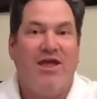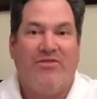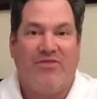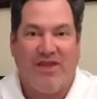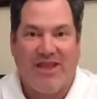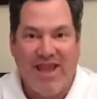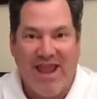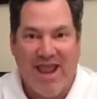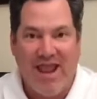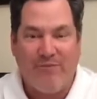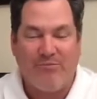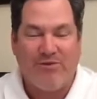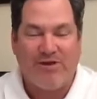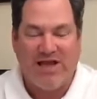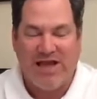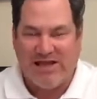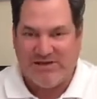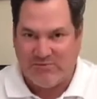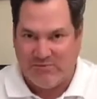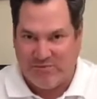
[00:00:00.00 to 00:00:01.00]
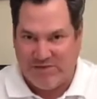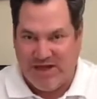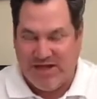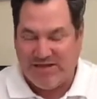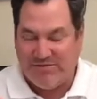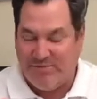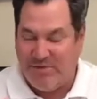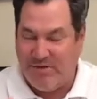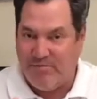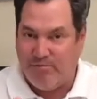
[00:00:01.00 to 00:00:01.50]
The game ha
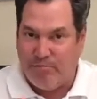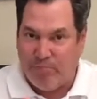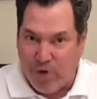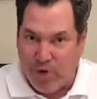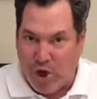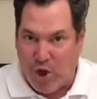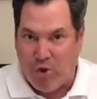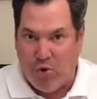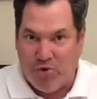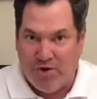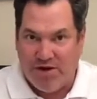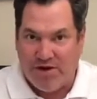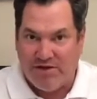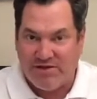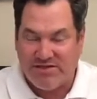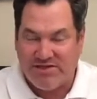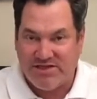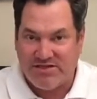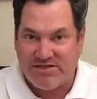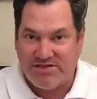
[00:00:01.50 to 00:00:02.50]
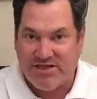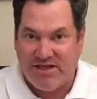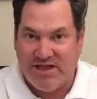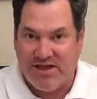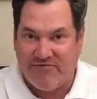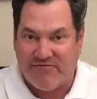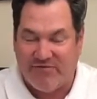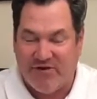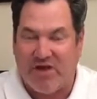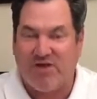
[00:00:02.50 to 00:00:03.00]
has been bloated since the
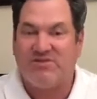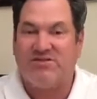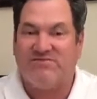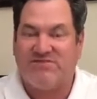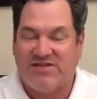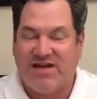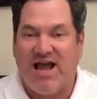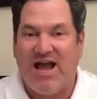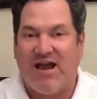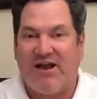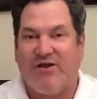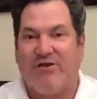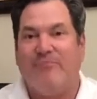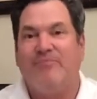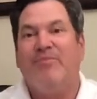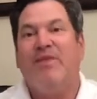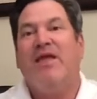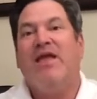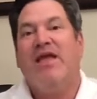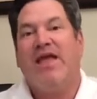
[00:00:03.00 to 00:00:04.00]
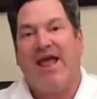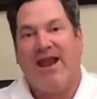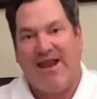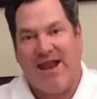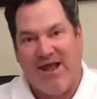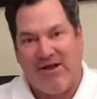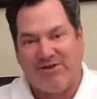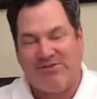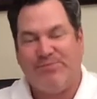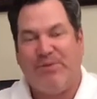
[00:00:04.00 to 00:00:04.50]
influx of Tiger, and
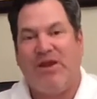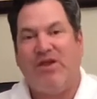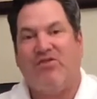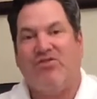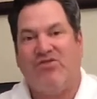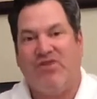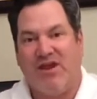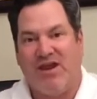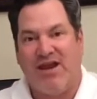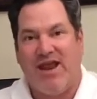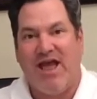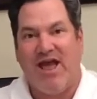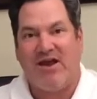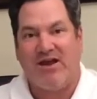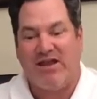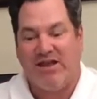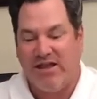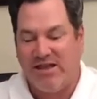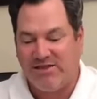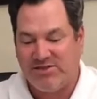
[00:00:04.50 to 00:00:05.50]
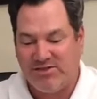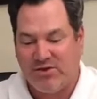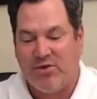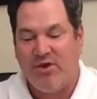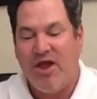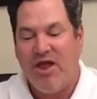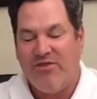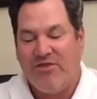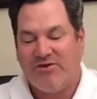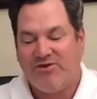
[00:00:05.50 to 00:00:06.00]
now it's being thinned out again. So
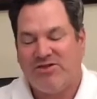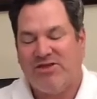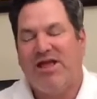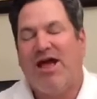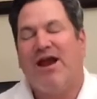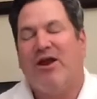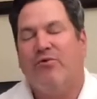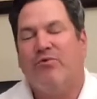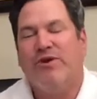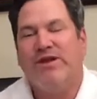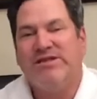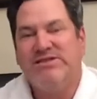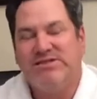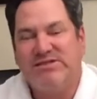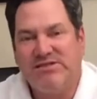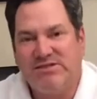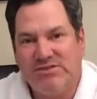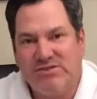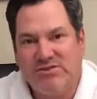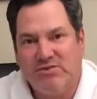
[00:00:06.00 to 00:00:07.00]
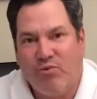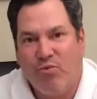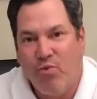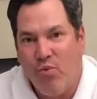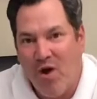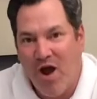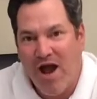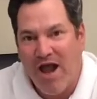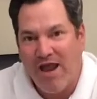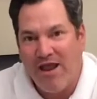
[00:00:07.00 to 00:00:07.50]
there's a lot of reasons
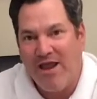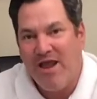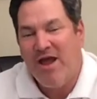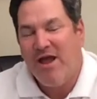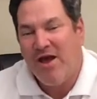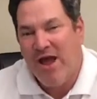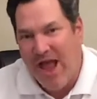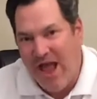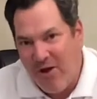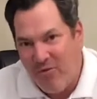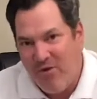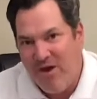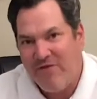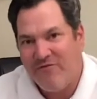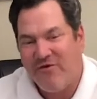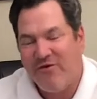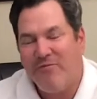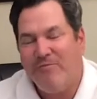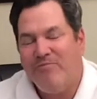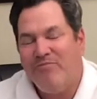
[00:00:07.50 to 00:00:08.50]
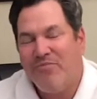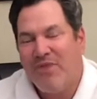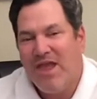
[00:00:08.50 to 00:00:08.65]
why. However,